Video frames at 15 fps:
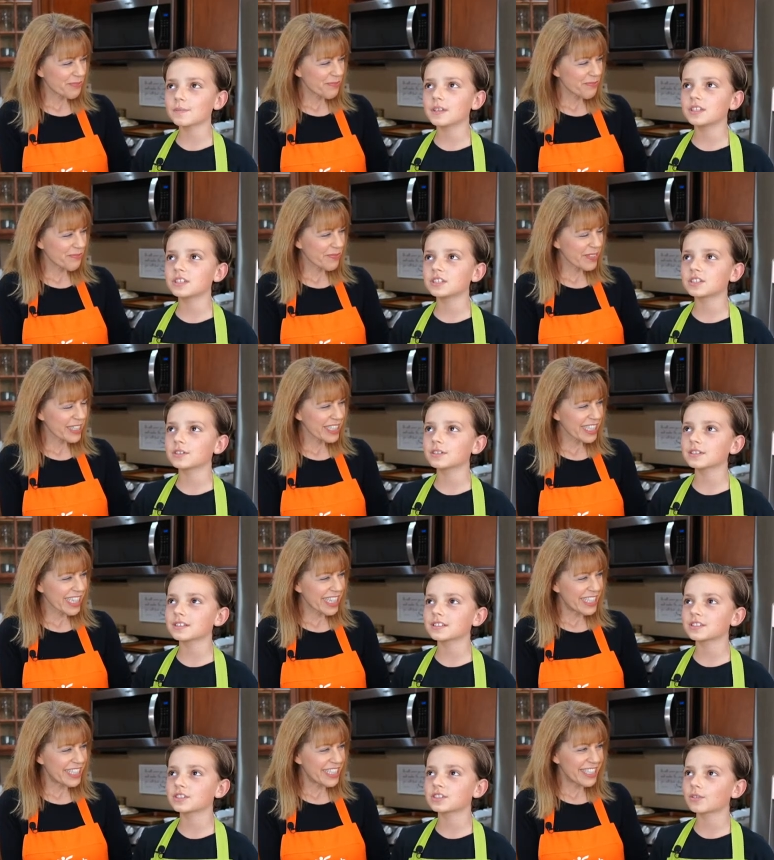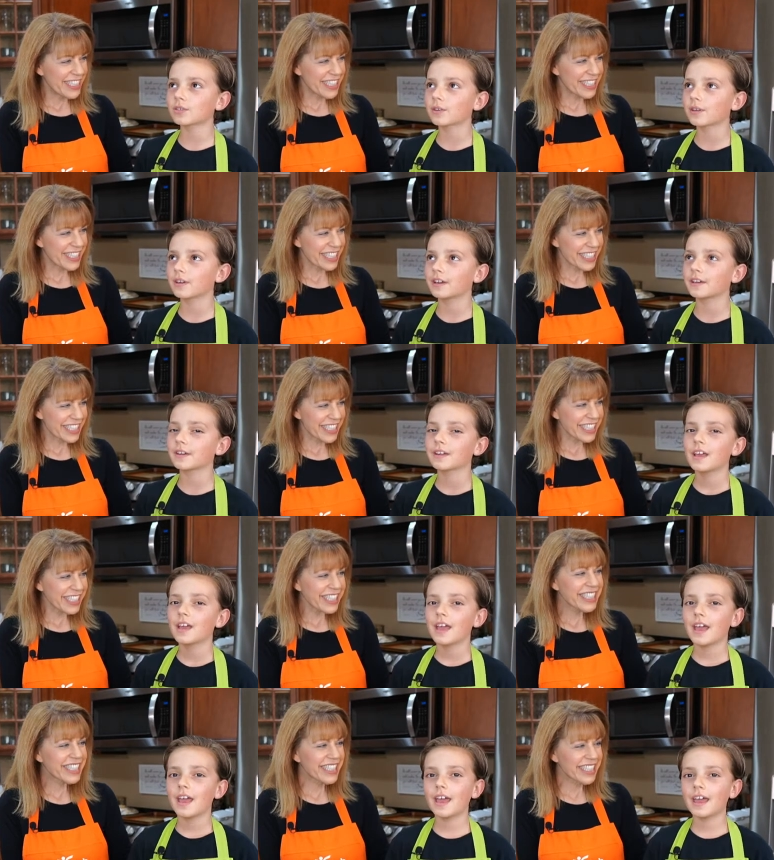Speaker 1: and she told us a story,
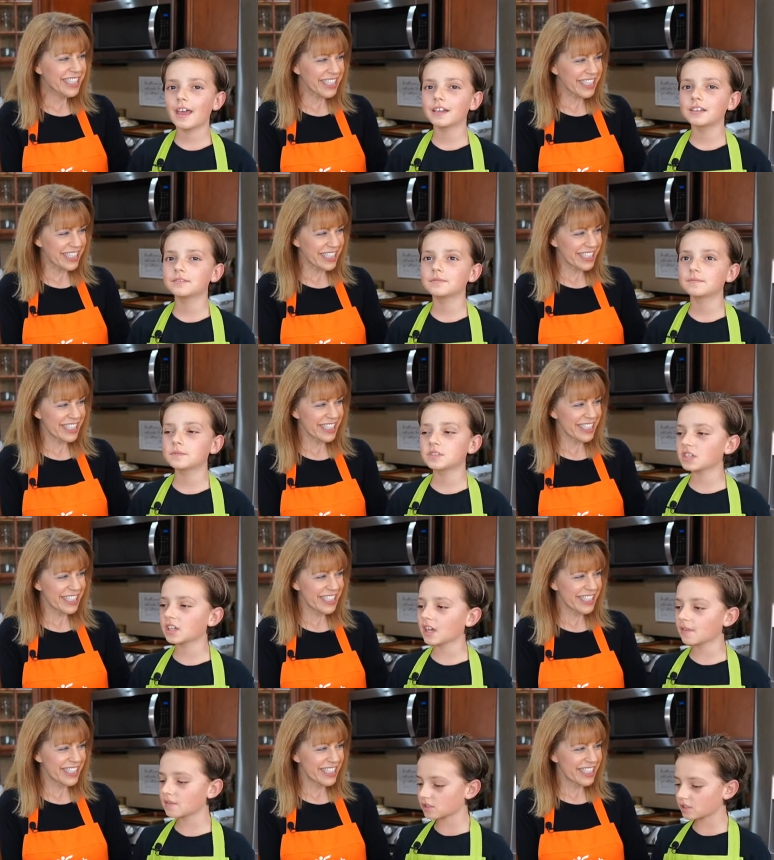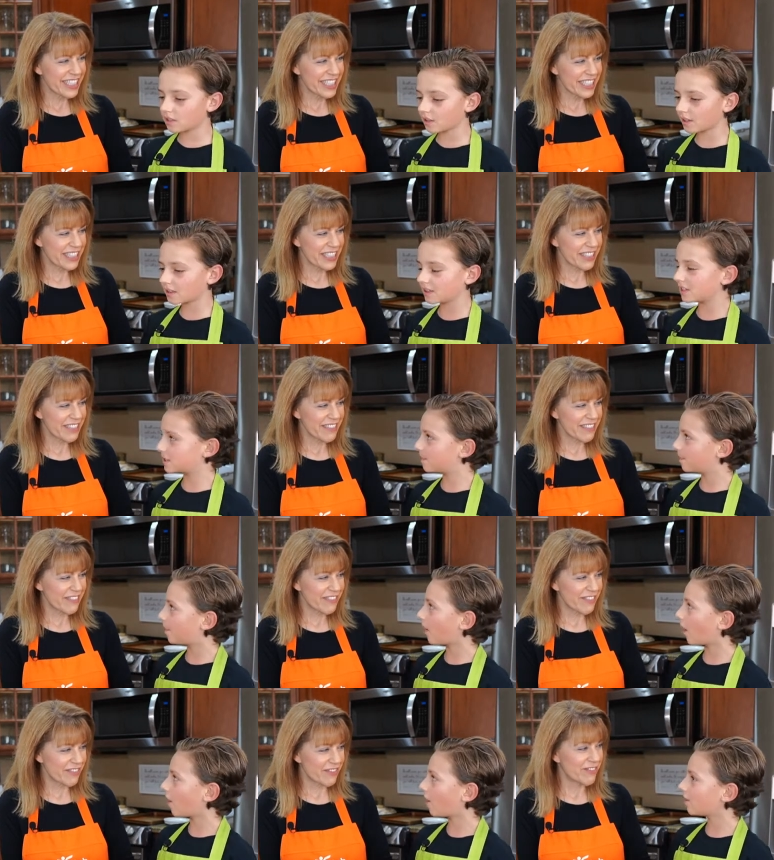and she gave us all like these
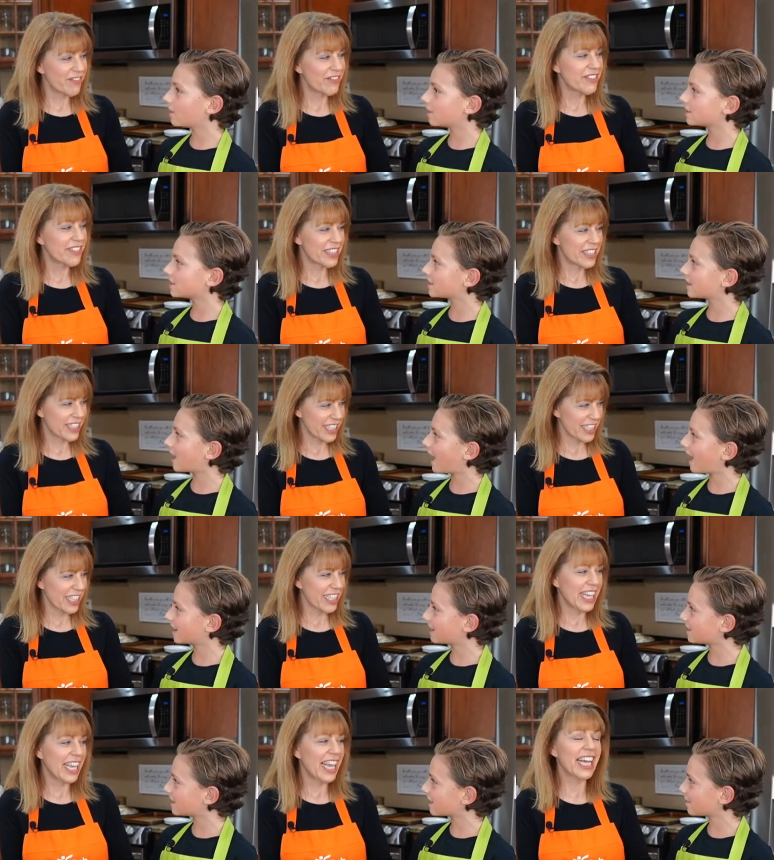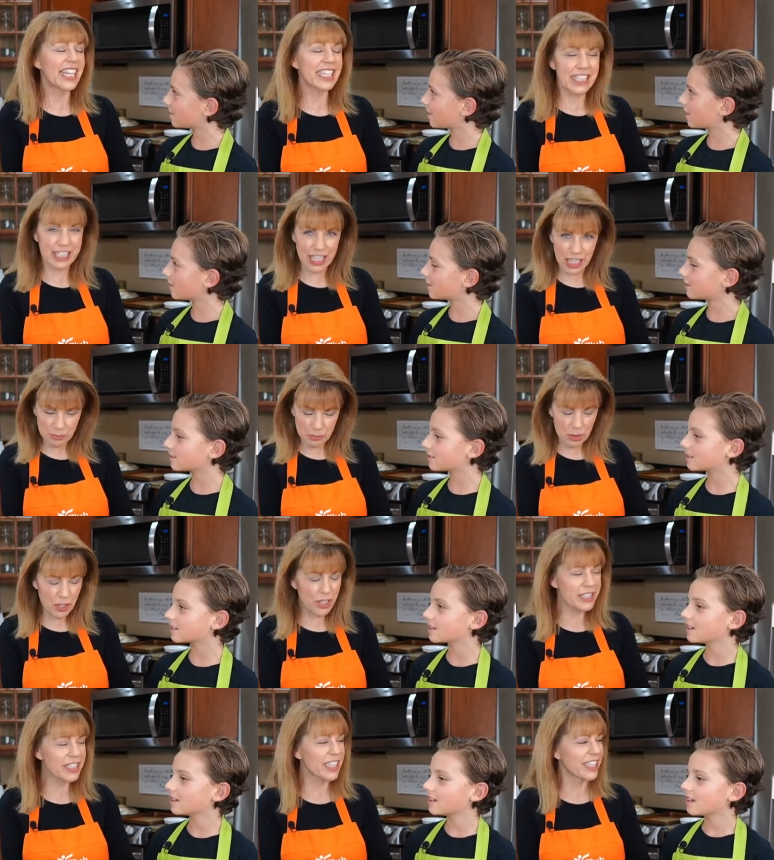balls, hacky sack hacky balls. Hacky sack
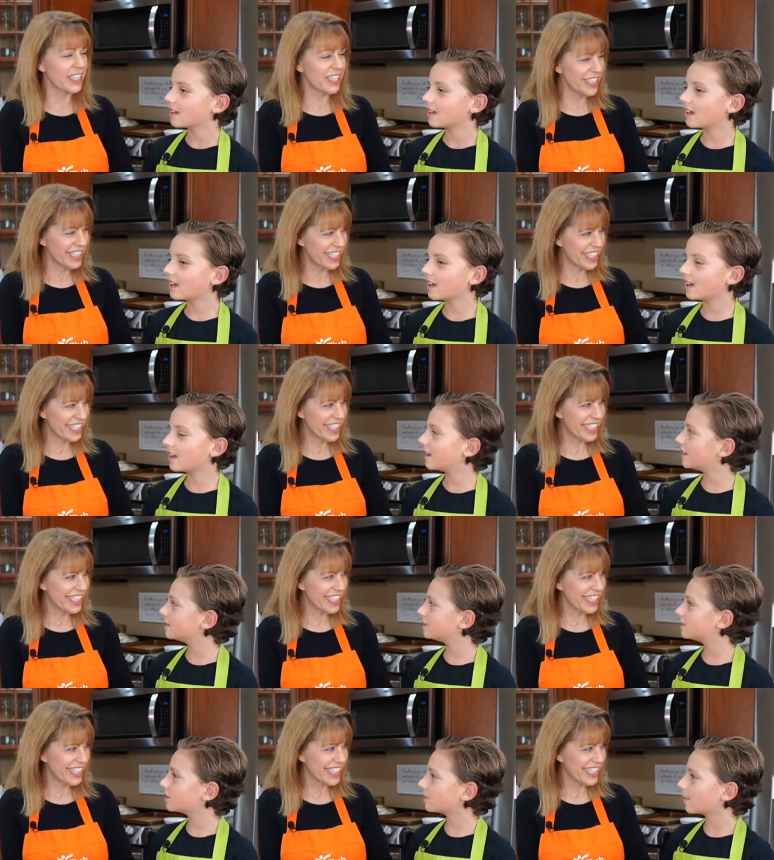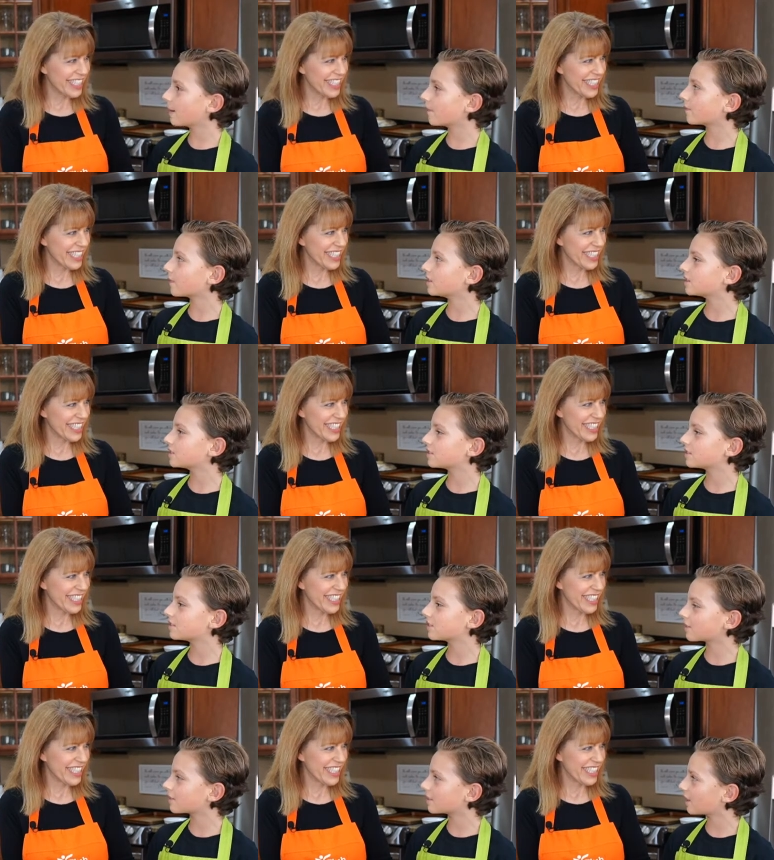
Speaker 2: balls, uh huh.
Speaker 1: And some of my friends
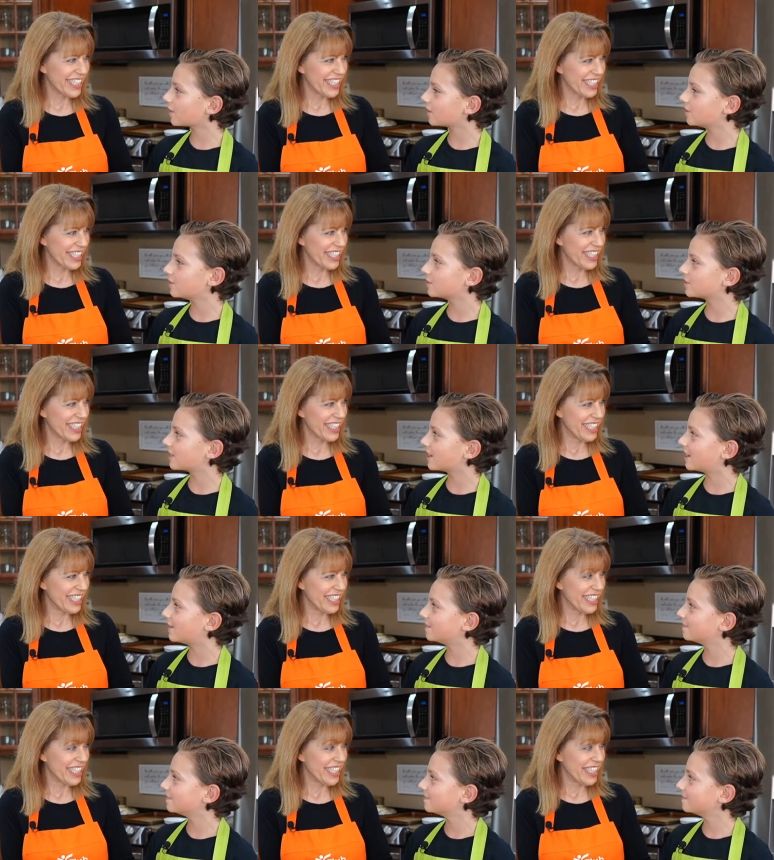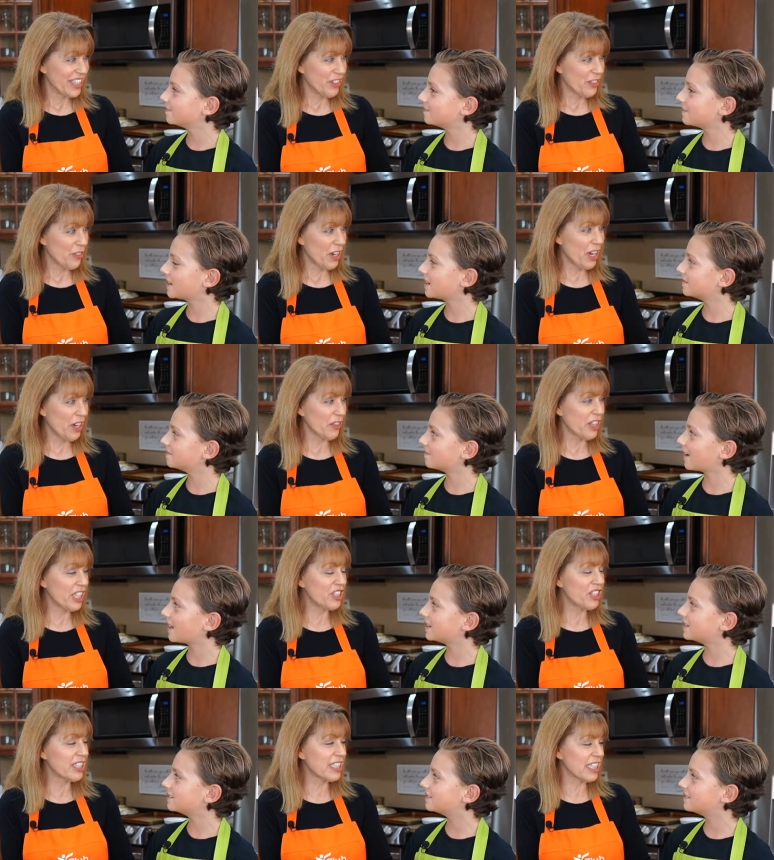learned how to use them. But wow, they I'd,
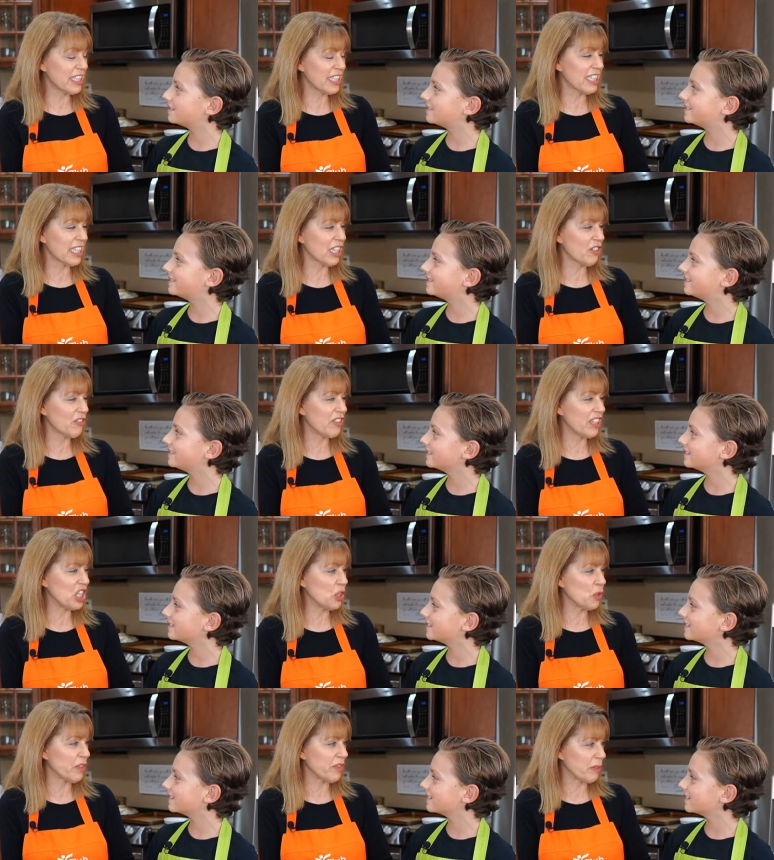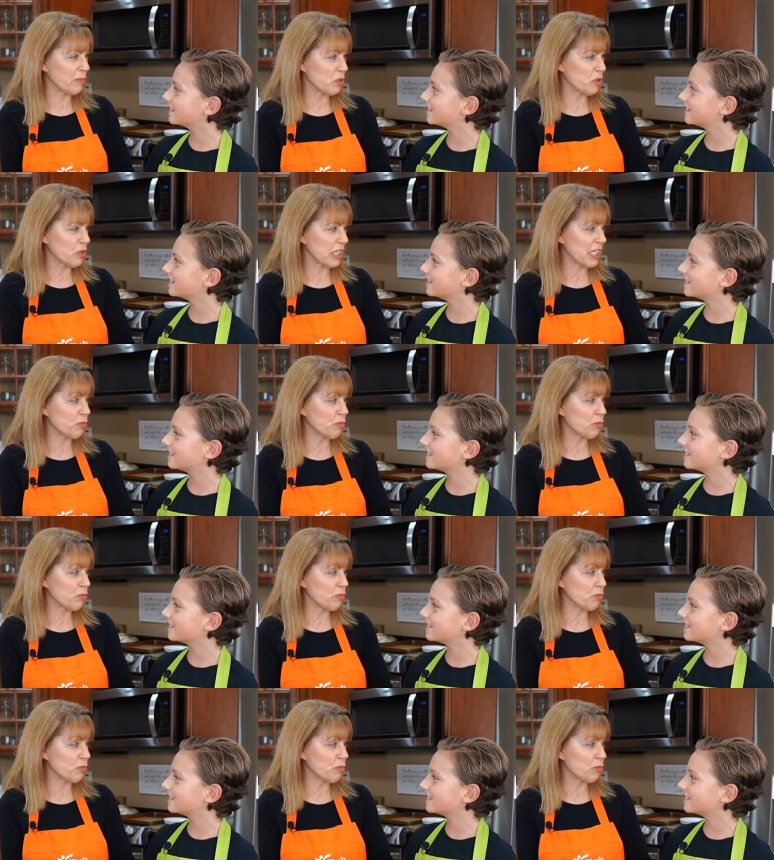should send
Speaker 2: us a little video of them using,